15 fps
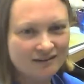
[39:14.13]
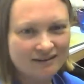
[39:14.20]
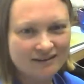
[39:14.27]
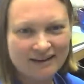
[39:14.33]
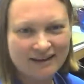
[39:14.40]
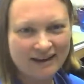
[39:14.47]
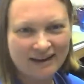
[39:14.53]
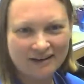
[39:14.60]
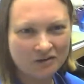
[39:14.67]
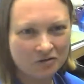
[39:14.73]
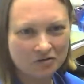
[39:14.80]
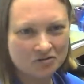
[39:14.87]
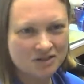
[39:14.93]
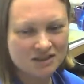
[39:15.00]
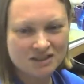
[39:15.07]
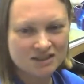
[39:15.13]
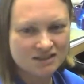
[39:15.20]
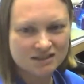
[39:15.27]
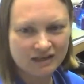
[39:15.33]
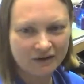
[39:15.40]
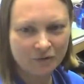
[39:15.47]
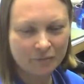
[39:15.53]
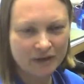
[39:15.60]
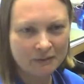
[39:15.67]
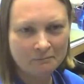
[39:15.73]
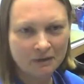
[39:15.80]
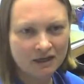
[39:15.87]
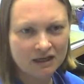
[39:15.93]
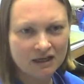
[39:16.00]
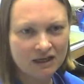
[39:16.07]
yeah, I don't make
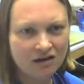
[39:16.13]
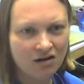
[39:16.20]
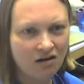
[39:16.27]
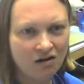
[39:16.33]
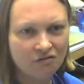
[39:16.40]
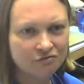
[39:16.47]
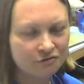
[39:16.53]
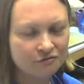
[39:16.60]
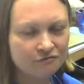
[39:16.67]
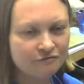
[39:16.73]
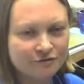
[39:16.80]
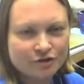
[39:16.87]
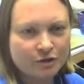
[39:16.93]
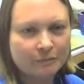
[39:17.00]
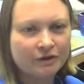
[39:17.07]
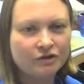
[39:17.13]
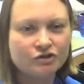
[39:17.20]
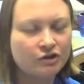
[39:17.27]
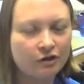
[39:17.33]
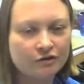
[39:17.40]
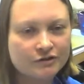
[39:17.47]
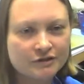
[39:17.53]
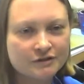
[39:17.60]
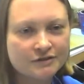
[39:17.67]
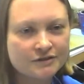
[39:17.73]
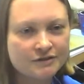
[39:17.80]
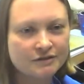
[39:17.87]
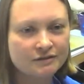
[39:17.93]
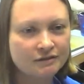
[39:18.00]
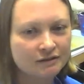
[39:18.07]
money off of shipping
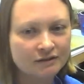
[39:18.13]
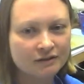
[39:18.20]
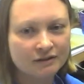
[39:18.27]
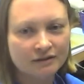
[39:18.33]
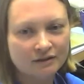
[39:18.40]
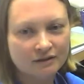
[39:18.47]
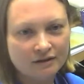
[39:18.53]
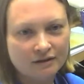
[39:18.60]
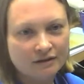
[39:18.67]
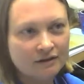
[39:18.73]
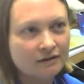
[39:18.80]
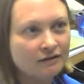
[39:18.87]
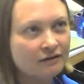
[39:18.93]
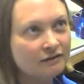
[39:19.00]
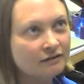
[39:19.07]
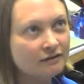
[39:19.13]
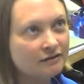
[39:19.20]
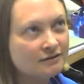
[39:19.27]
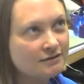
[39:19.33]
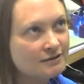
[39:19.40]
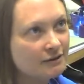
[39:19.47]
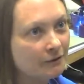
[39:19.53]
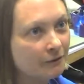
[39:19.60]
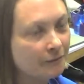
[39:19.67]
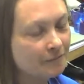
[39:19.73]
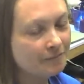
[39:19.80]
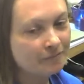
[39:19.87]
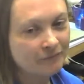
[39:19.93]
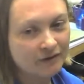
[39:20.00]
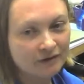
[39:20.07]
charges. So
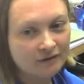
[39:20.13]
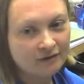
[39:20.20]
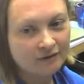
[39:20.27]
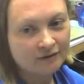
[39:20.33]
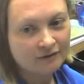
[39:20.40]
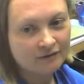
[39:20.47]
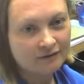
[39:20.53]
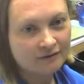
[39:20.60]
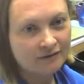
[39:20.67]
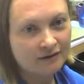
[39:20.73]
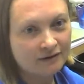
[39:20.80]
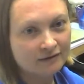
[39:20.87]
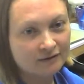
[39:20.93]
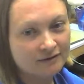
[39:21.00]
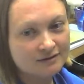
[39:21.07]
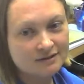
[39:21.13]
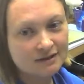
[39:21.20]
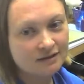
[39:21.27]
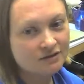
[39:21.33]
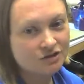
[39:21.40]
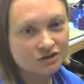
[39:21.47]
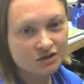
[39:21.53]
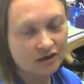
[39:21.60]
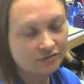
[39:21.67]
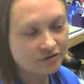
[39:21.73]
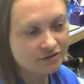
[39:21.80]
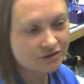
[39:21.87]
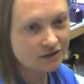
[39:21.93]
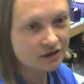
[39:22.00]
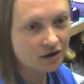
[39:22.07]
yeah, like I said, it just
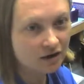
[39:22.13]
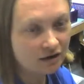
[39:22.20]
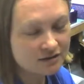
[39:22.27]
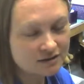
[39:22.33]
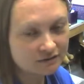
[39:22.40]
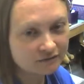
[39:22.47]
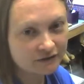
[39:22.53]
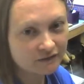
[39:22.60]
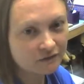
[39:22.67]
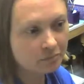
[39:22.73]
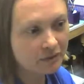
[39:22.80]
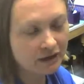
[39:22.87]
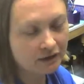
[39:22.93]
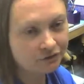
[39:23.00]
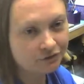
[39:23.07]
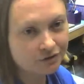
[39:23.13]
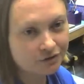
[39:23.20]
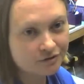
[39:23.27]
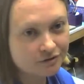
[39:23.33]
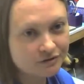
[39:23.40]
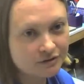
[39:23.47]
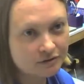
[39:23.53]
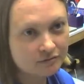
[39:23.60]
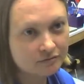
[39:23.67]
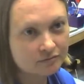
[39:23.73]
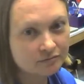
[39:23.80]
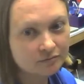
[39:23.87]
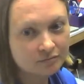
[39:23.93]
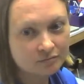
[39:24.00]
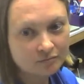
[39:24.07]
covers the cost of like the mailers
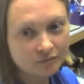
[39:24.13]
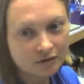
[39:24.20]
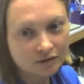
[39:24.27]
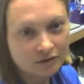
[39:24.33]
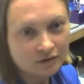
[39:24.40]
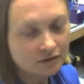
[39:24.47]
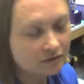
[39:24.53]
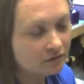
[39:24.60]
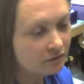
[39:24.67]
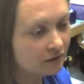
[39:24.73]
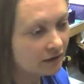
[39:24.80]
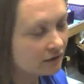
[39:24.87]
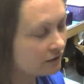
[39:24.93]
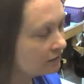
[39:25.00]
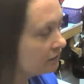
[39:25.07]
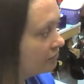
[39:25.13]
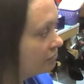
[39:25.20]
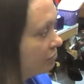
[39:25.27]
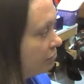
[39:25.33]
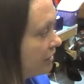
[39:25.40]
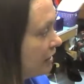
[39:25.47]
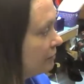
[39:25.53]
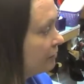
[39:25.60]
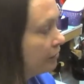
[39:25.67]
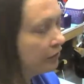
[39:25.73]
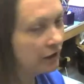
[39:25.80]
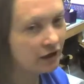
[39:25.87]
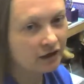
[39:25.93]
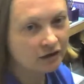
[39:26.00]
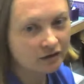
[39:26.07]
and like paper
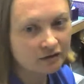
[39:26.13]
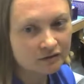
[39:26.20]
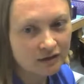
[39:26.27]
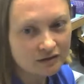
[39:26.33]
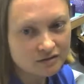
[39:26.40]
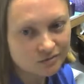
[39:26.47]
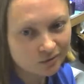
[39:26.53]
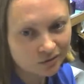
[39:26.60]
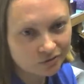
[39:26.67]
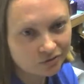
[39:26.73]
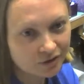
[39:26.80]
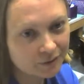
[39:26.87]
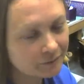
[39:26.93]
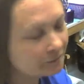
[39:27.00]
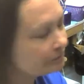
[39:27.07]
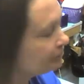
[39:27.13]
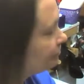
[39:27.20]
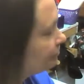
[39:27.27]
and ink and that sort of thing.